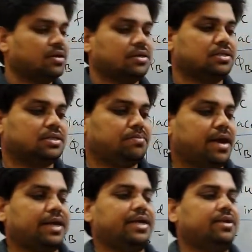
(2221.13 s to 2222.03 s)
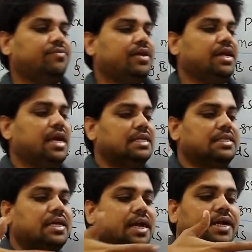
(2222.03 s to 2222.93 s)
See, magnetic field lines
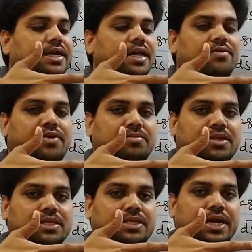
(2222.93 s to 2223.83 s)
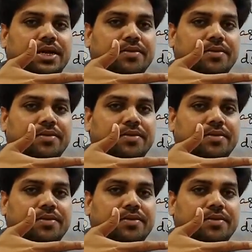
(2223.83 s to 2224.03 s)
are entering from this side.